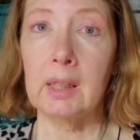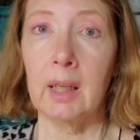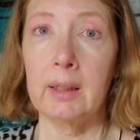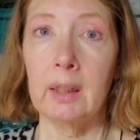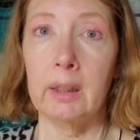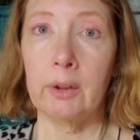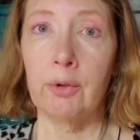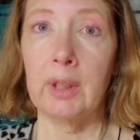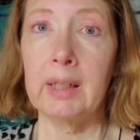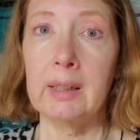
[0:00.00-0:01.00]
It's got the
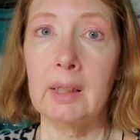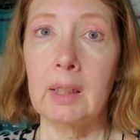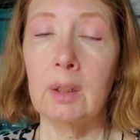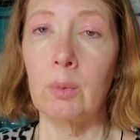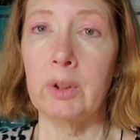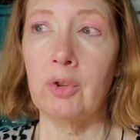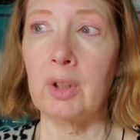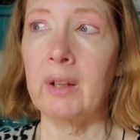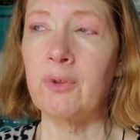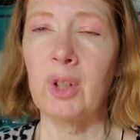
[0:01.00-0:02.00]
electrolytes in it,
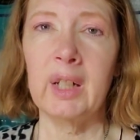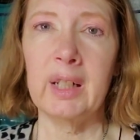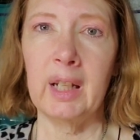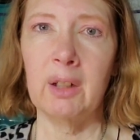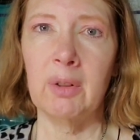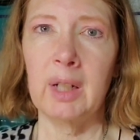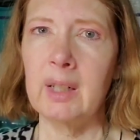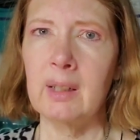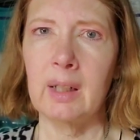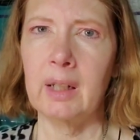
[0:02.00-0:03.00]
which I've tried Gatorades,